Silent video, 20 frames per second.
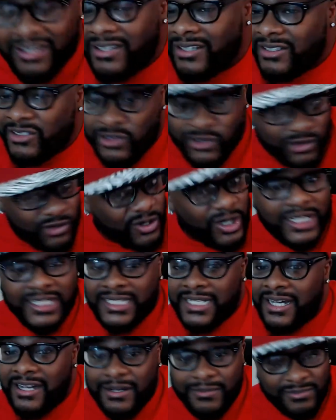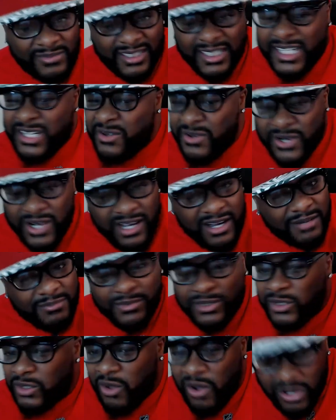drugged up, liquored up,
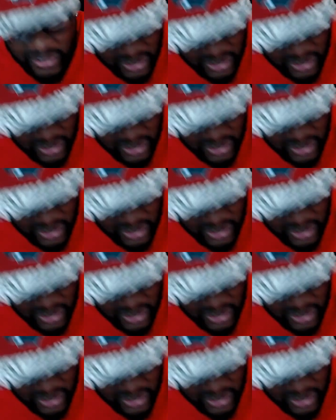lost